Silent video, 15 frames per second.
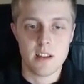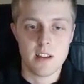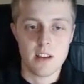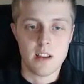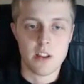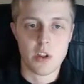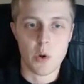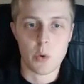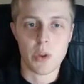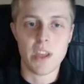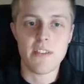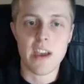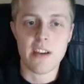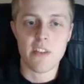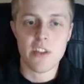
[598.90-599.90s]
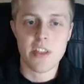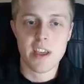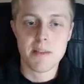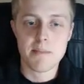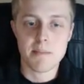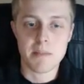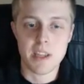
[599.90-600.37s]
So leave
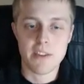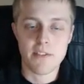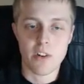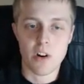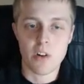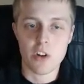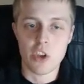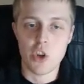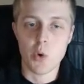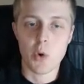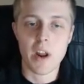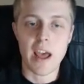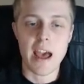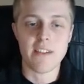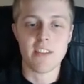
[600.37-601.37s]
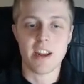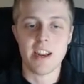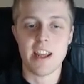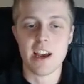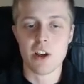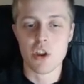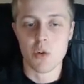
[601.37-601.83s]
everything default. You don't want to have any
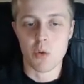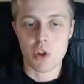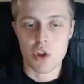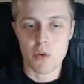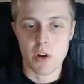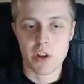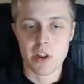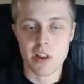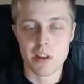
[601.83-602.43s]
extra restrictions